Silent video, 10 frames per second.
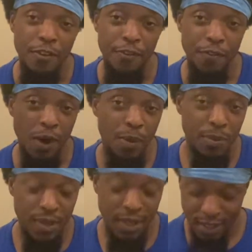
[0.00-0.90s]

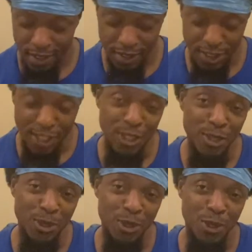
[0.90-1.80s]
from a
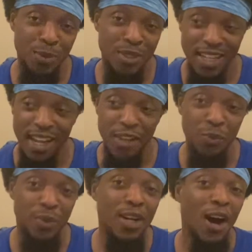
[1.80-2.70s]
YouTuber that
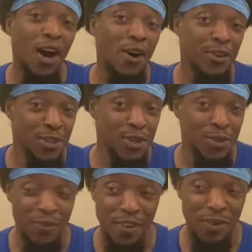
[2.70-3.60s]
we all
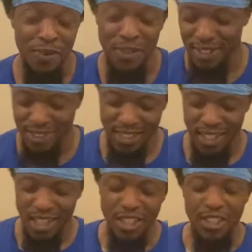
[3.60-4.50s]
know very well.
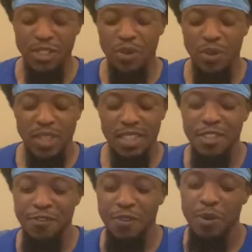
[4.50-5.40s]
So it
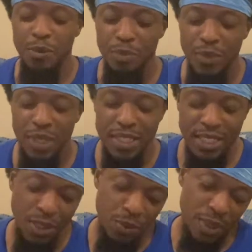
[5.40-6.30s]
is from Miss
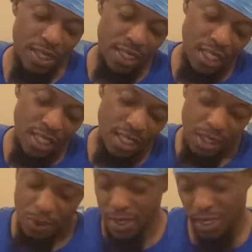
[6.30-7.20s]
T with the T.
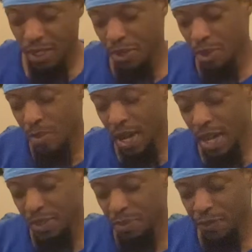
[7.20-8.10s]
Notice say on the
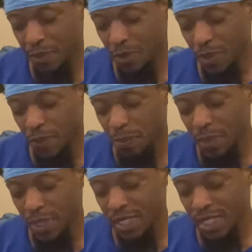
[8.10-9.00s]
box with
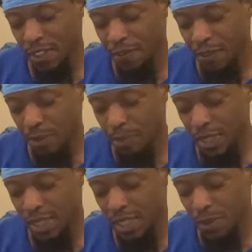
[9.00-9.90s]
Miss T, from Miss
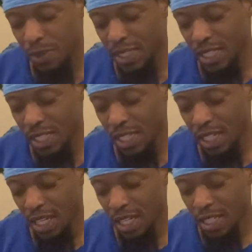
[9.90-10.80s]
T with the T.
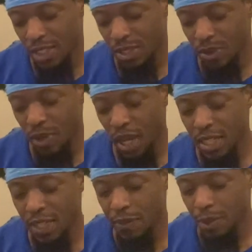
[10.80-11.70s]
So I
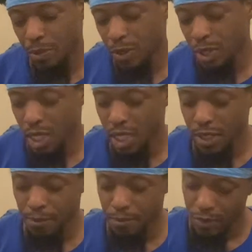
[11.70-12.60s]
definitely
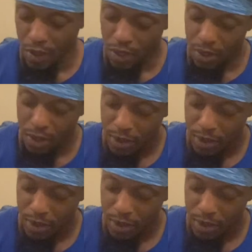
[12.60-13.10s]
appreciate it.